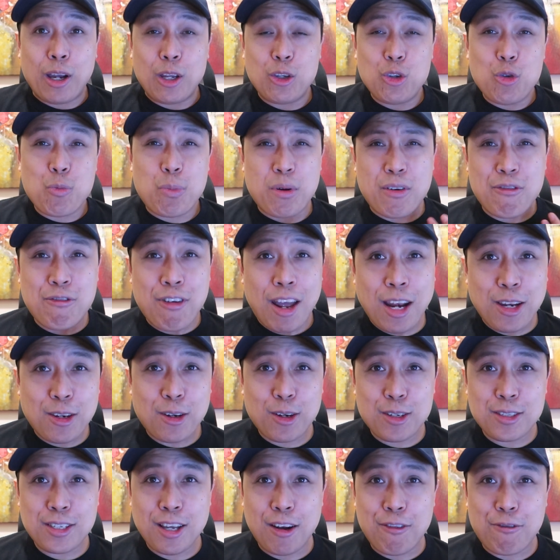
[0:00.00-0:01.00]
can you prevent
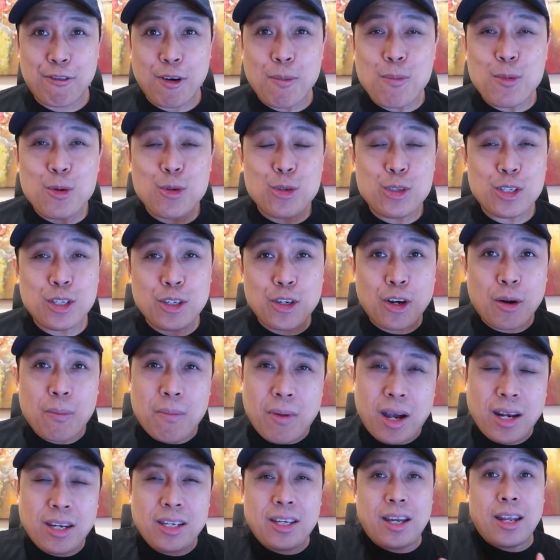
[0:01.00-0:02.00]
yourself from losing your
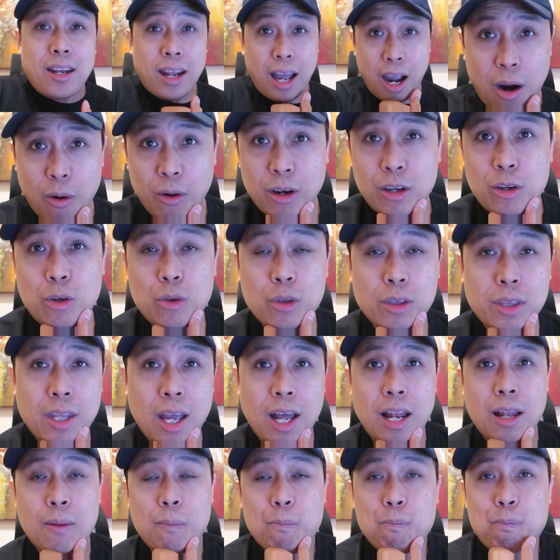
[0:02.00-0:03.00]
money, and how can you
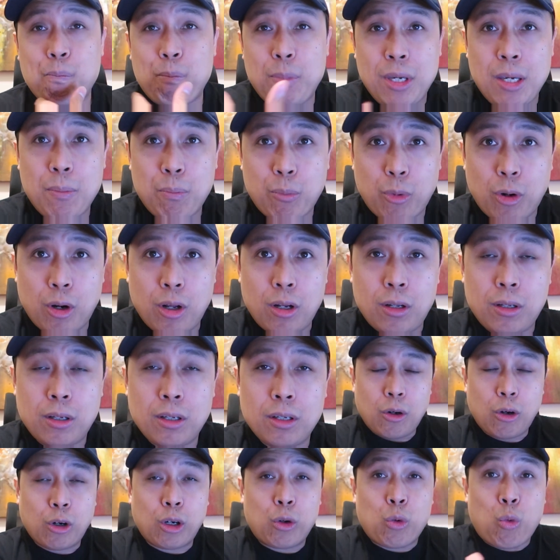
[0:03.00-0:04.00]
tell people
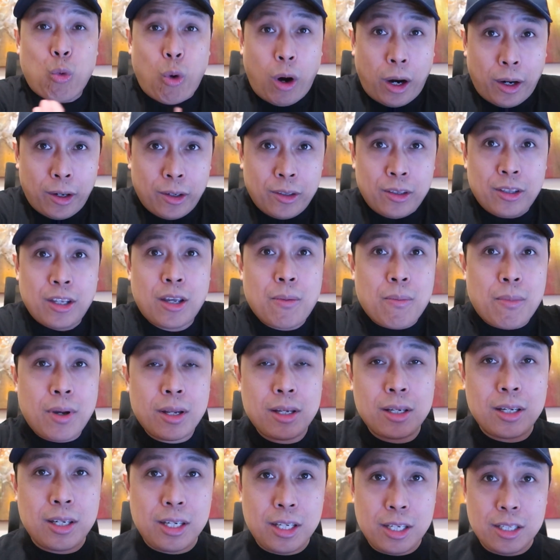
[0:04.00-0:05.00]
or warn them
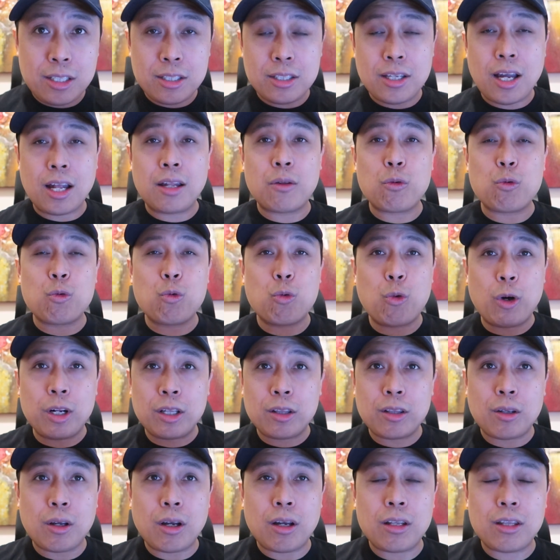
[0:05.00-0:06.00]
at least that
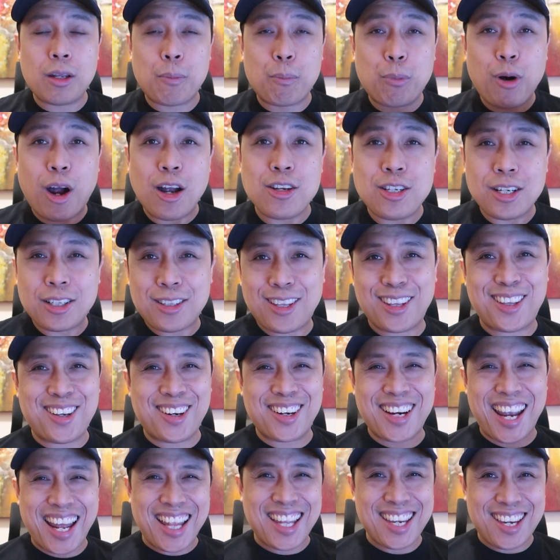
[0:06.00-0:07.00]
what the project that
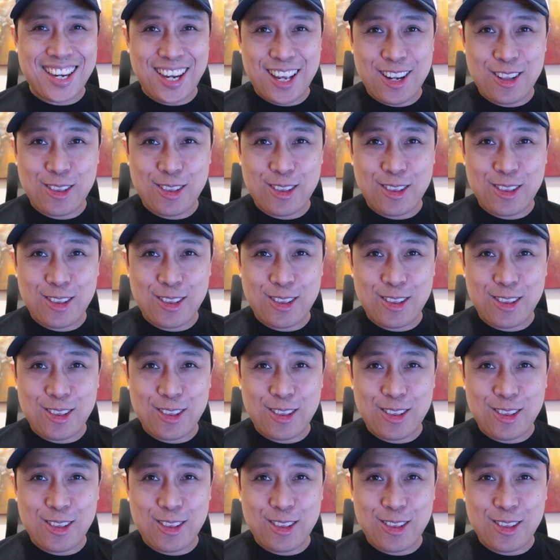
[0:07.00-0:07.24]
they're getting